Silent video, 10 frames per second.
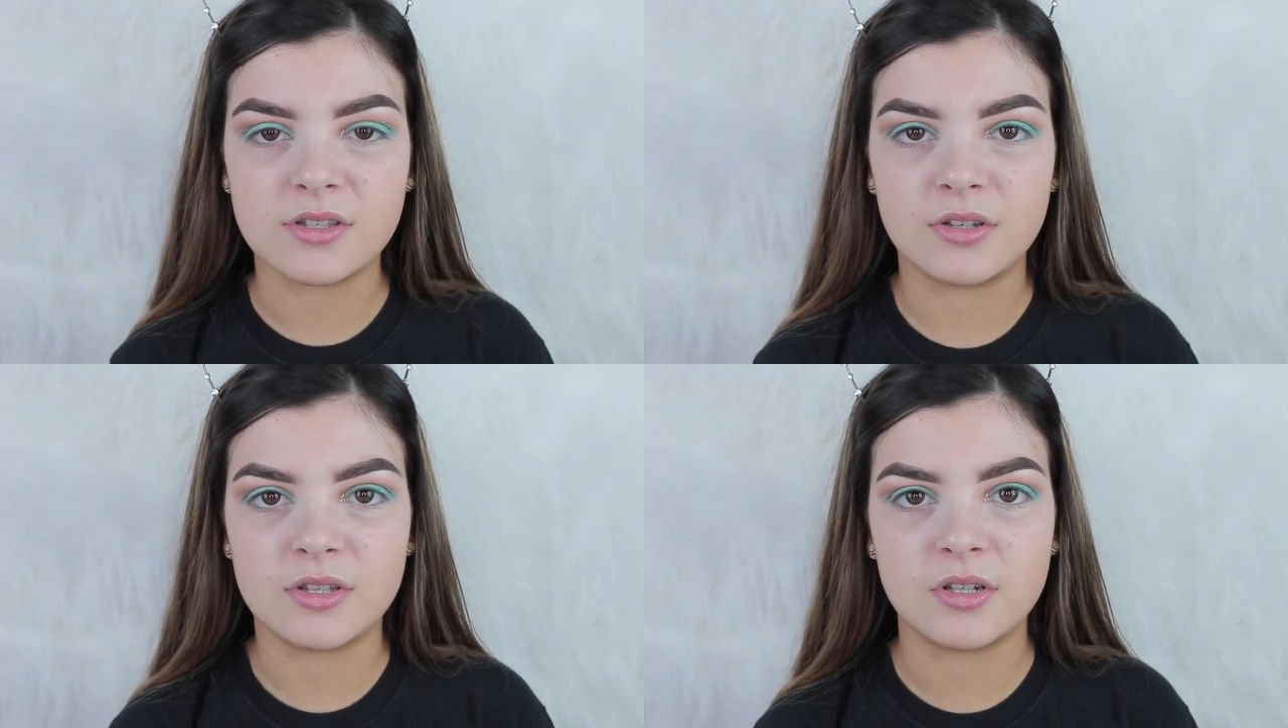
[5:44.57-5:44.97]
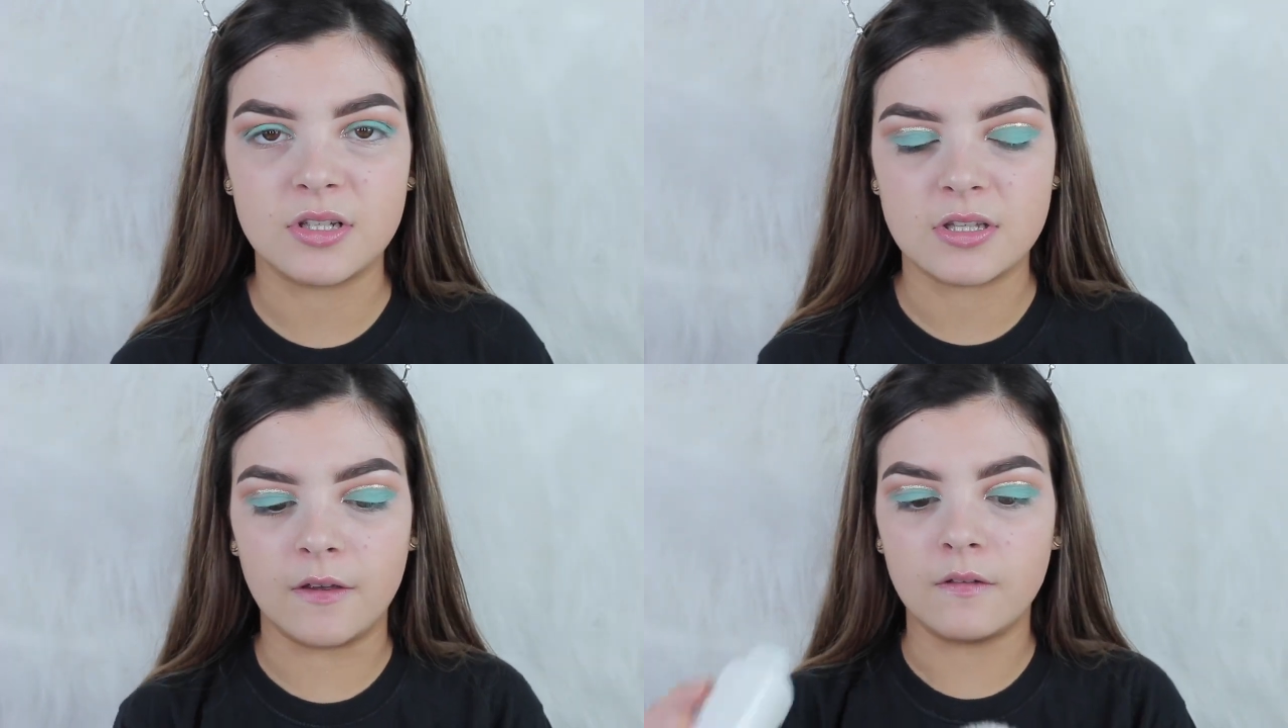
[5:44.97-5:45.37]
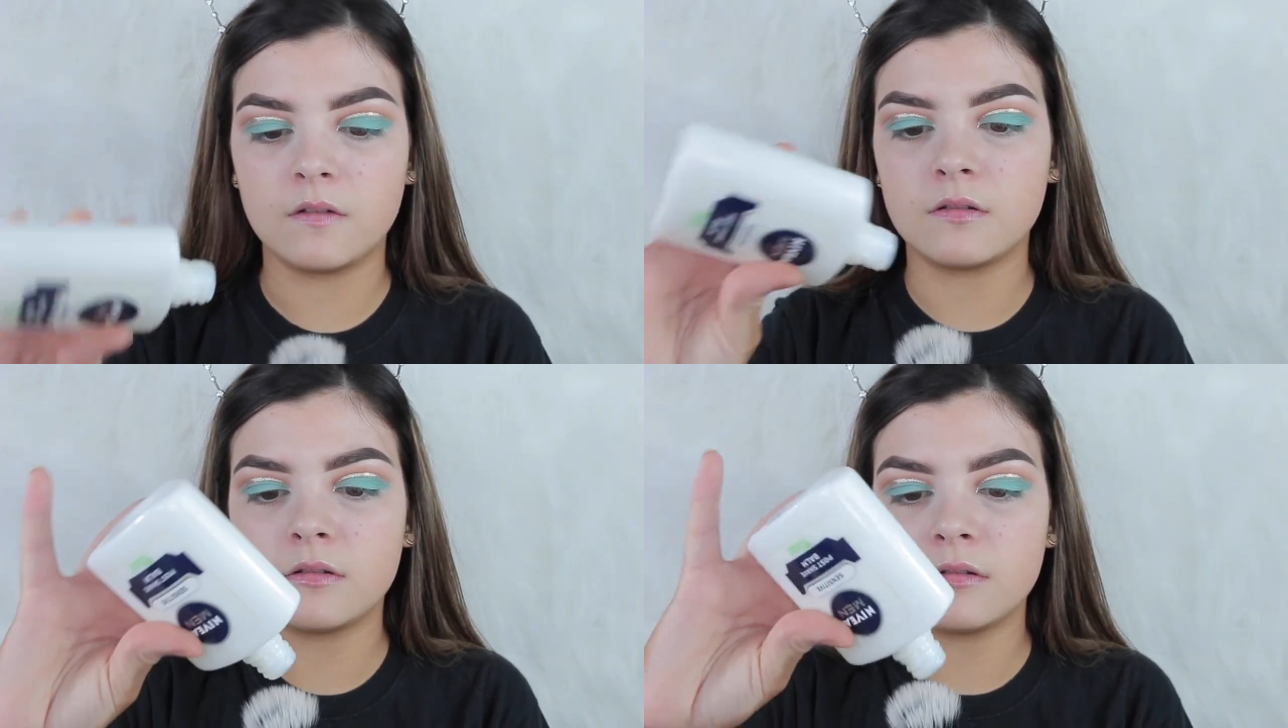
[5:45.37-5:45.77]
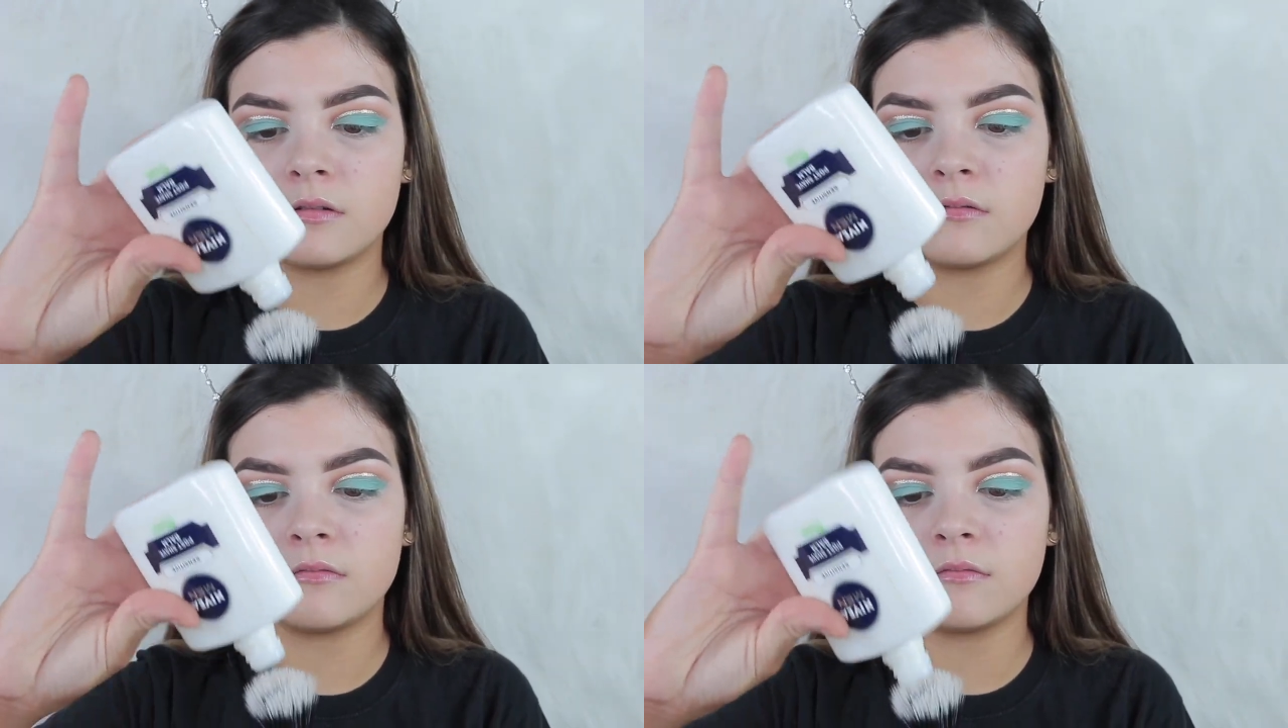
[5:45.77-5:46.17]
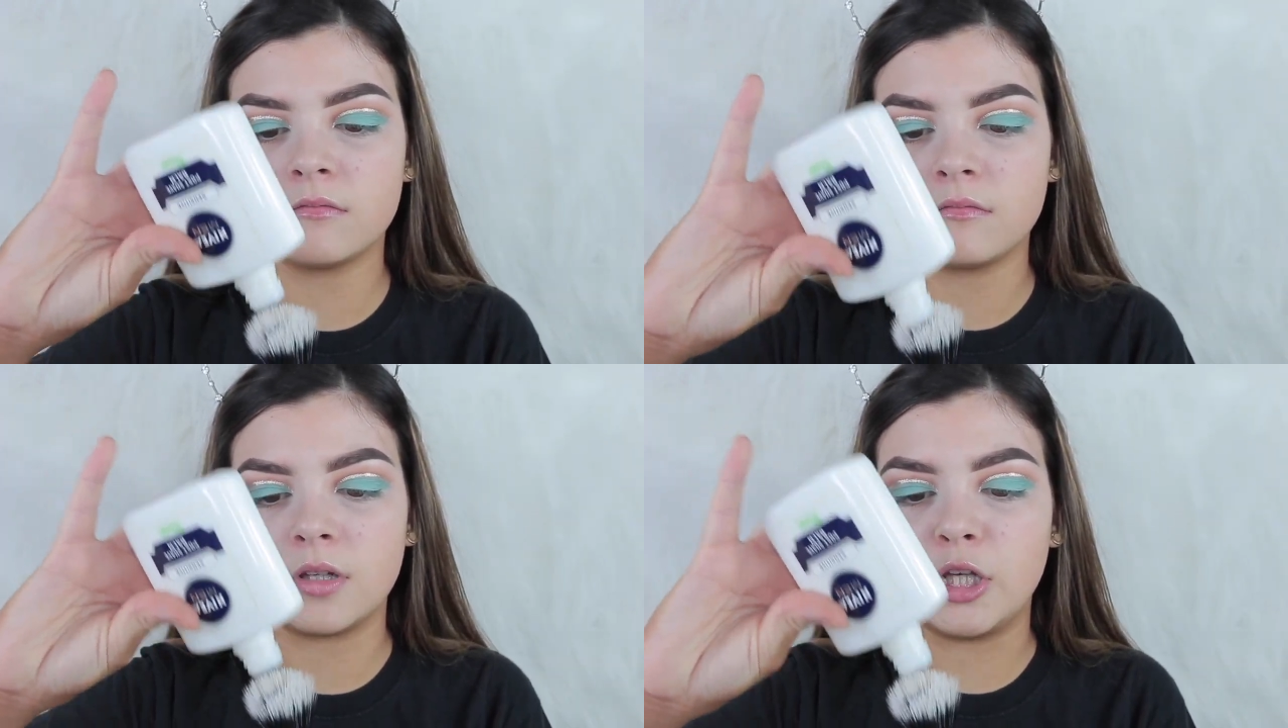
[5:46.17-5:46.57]
So, it's not as if,
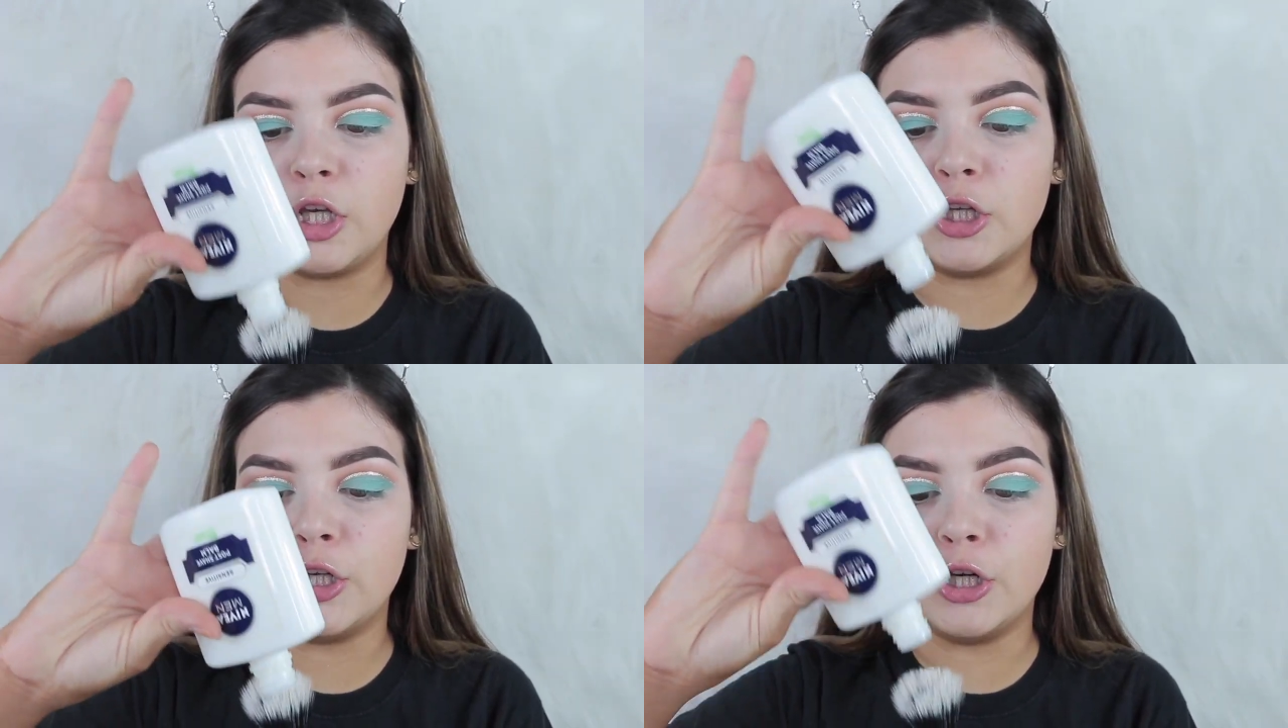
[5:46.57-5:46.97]
you